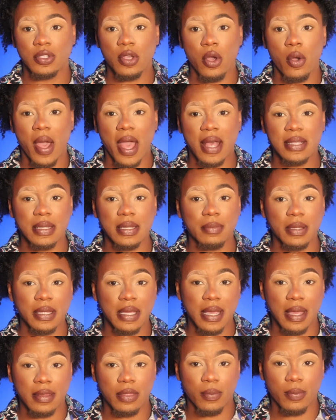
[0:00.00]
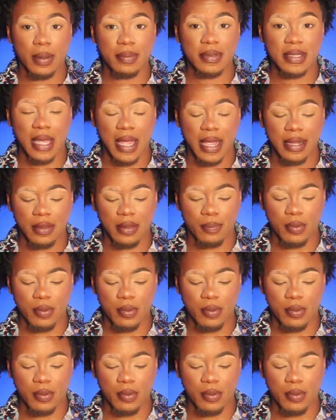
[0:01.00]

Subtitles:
So as I'm looking at the website,